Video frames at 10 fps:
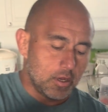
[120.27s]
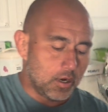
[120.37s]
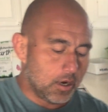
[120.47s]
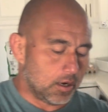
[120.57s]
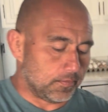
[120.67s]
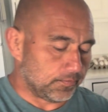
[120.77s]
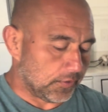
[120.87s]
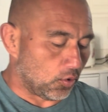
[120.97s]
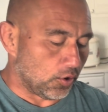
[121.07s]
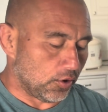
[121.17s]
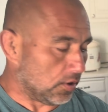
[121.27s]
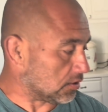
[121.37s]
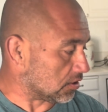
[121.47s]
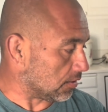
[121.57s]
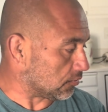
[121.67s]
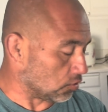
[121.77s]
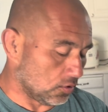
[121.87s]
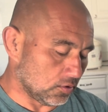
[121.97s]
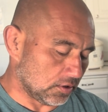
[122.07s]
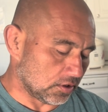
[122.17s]
the oil and stuff.
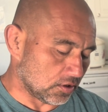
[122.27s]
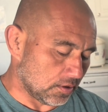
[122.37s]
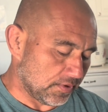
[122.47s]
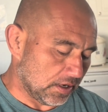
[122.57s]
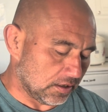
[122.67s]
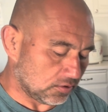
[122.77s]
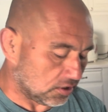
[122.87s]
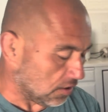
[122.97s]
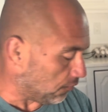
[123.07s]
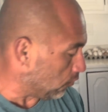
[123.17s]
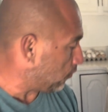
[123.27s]
So there's gonna be a little seafood